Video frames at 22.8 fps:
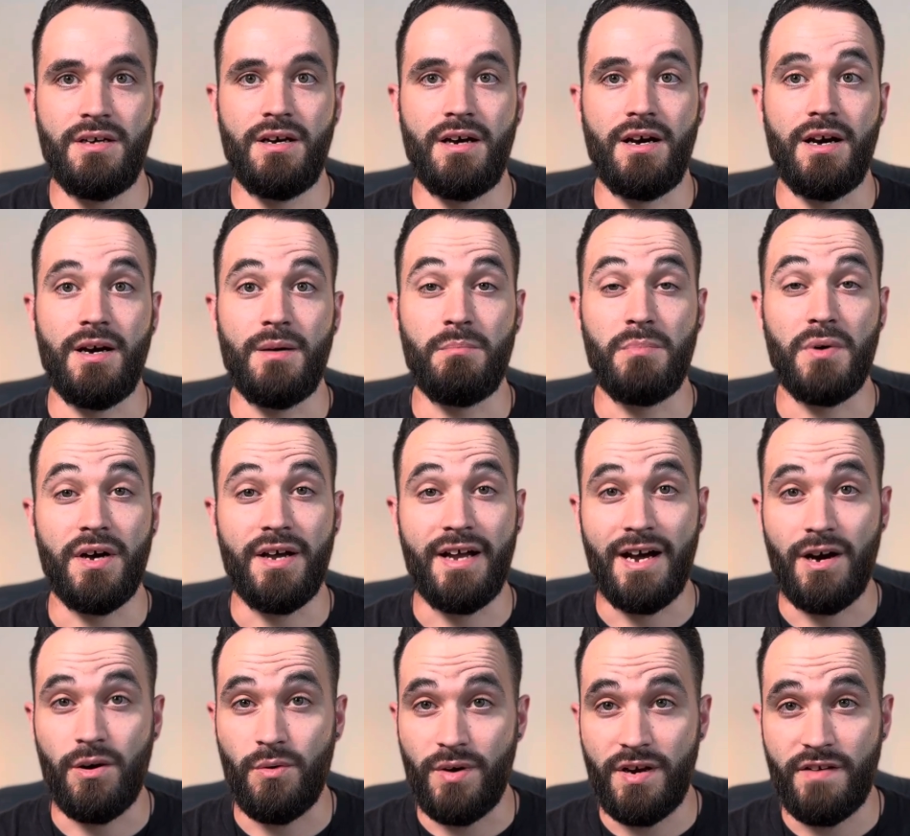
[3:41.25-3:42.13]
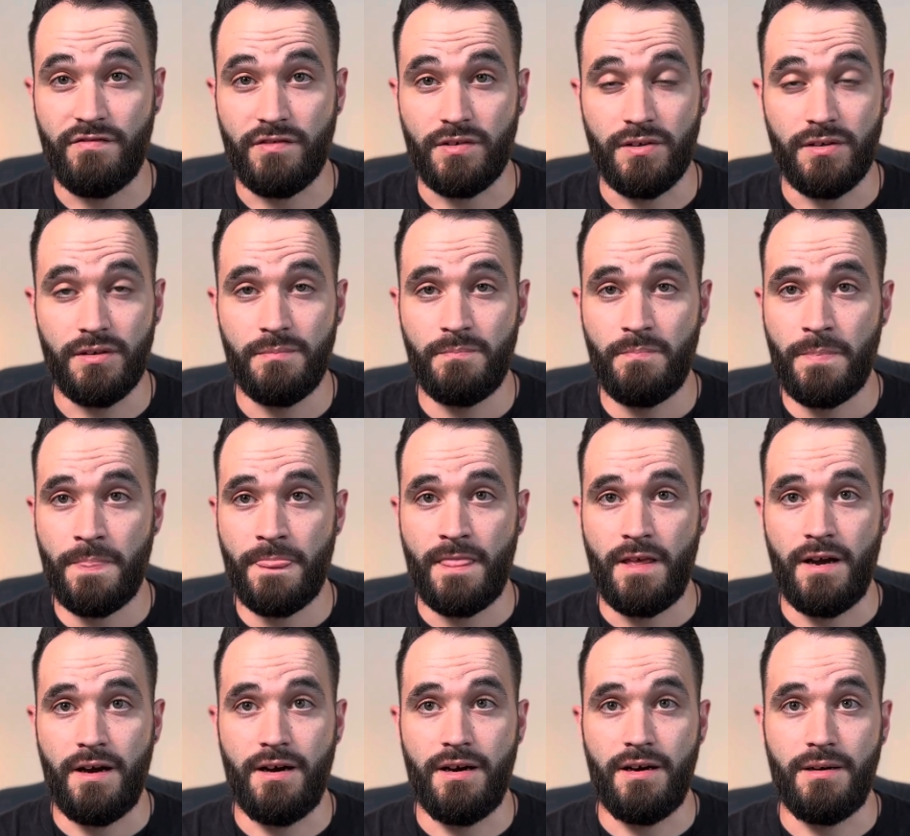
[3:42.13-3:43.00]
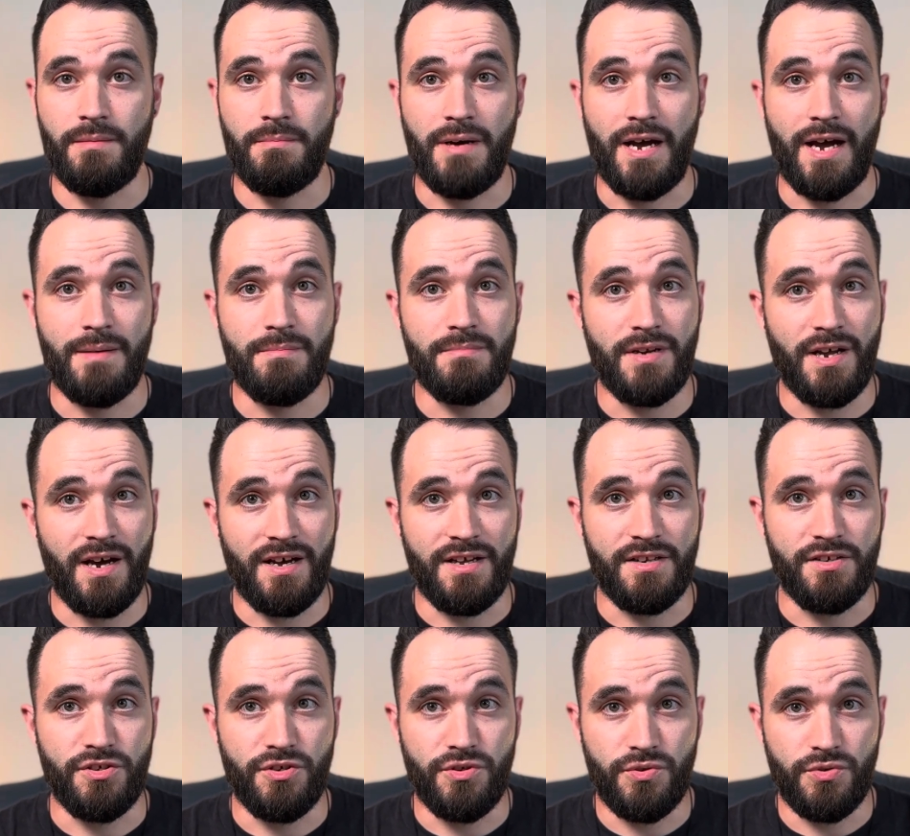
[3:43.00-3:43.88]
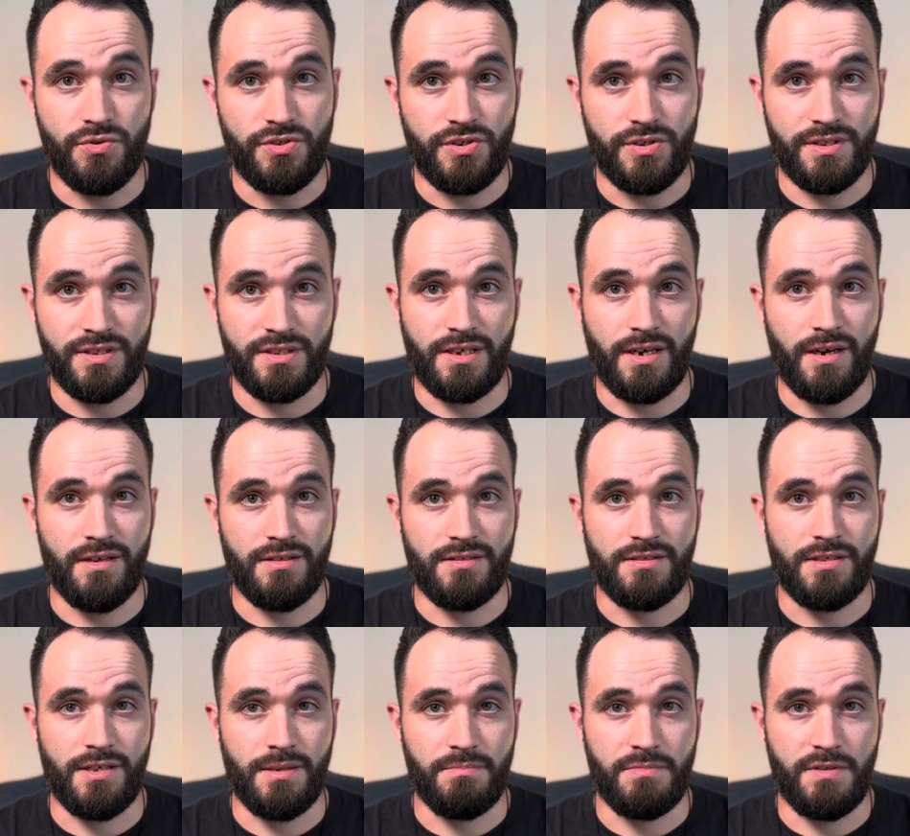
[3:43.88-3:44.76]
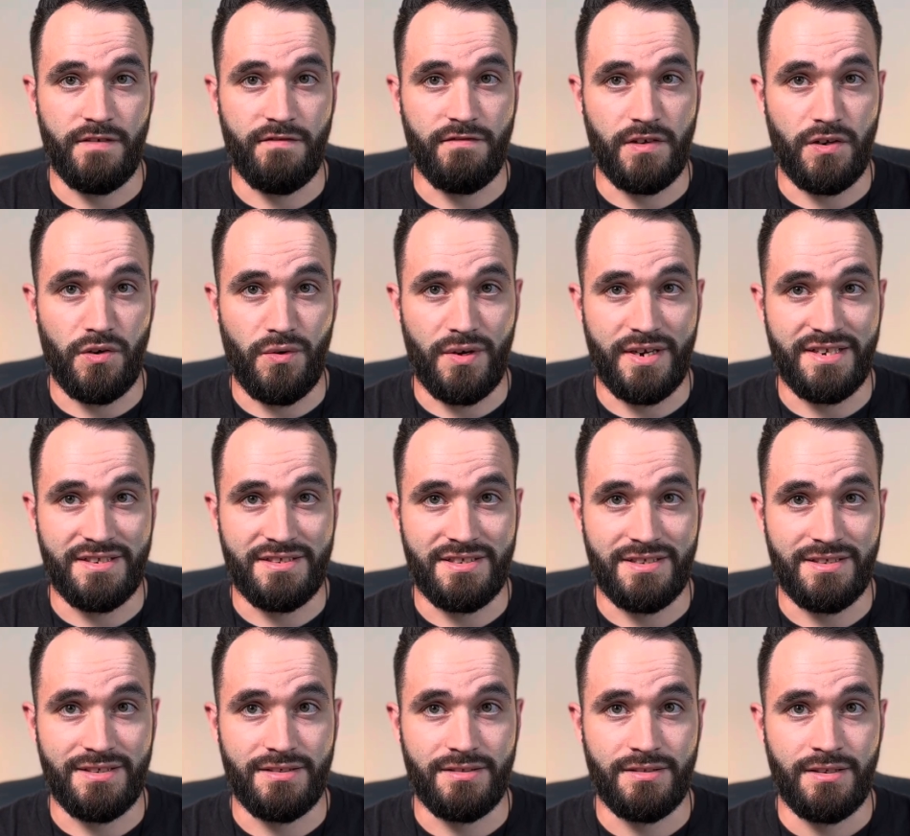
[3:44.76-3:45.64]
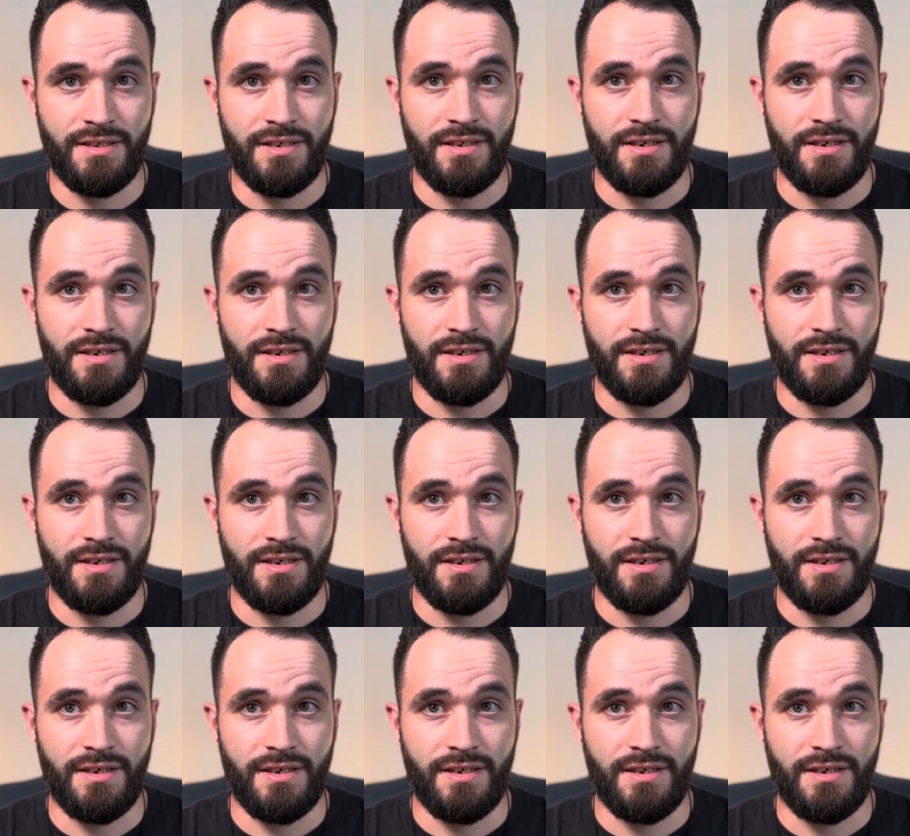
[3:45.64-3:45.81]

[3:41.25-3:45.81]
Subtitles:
But however, I'm not new to the concept of anointing.